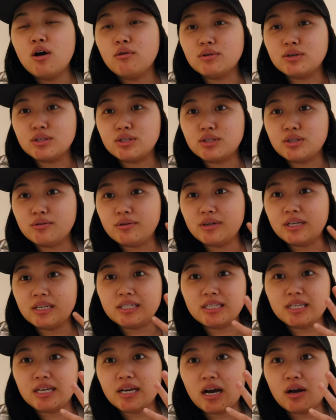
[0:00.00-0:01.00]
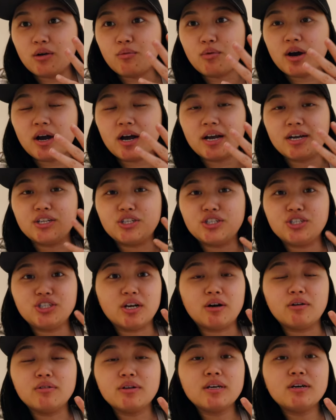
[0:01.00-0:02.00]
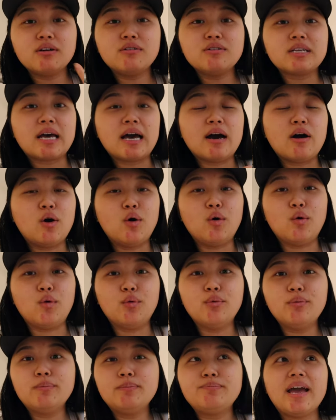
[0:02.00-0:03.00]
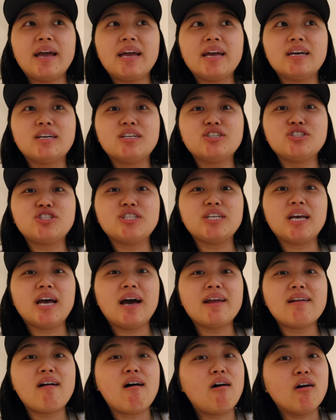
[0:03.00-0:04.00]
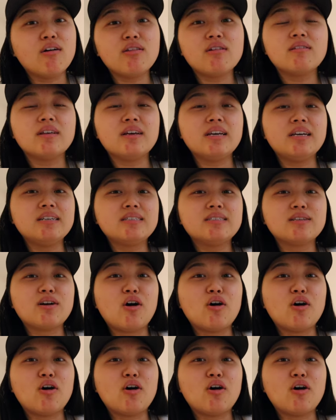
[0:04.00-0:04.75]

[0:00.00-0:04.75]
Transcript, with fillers: was doing DIY gel nails at home and she had all the links